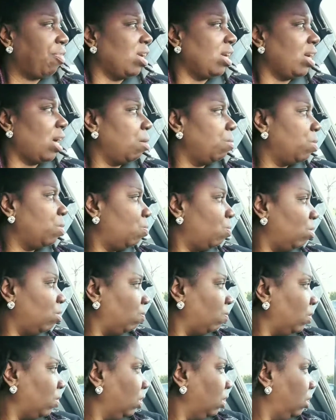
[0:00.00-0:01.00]
I think
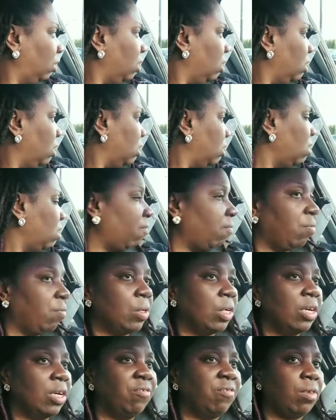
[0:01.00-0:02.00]
ibuprofen does
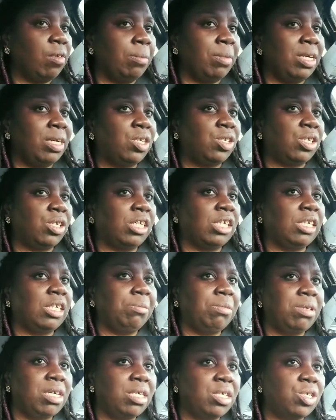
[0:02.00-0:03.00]
stuff with
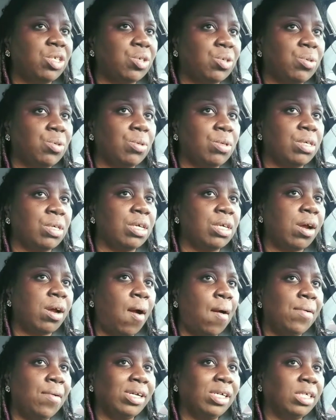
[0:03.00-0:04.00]
inflammation. I'm not
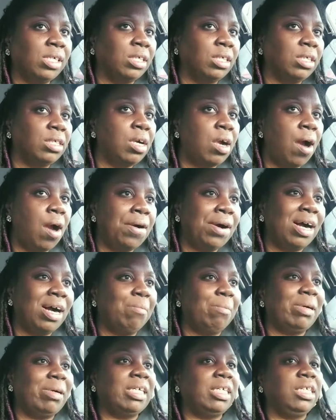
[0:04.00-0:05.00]
sure.
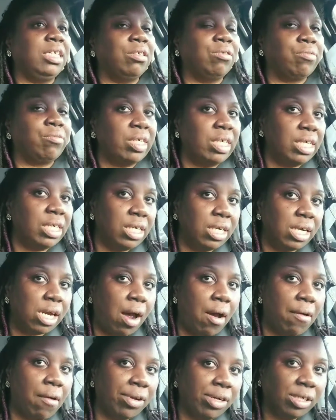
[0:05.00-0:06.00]
I might need to
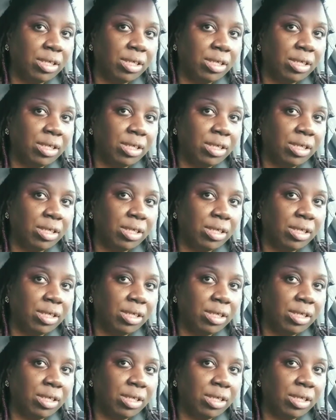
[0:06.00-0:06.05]
read.